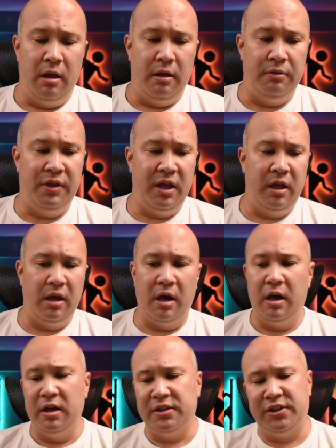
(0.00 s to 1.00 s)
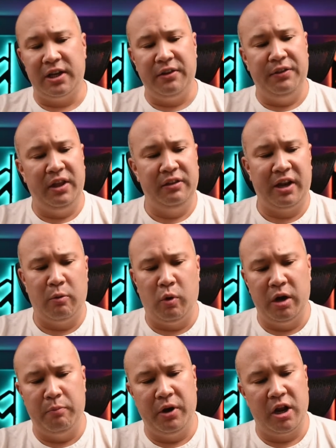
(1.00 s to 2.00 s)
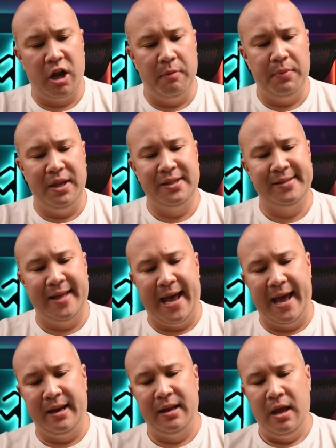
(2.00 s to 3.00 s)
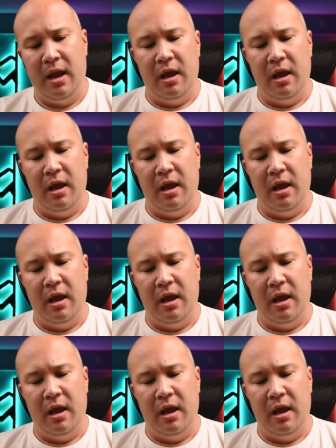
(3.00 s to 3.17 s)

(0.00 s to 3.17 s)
The second thing that I want to bring up is that